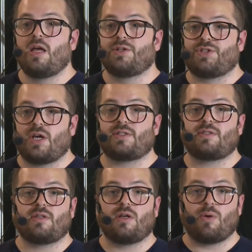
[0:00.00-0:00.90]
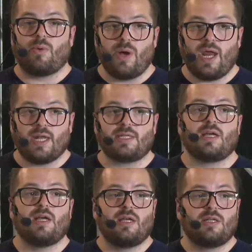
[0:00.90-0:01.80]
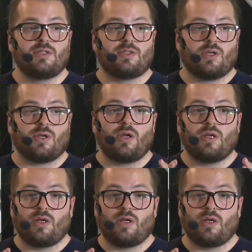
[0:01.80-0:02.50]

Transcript: just read the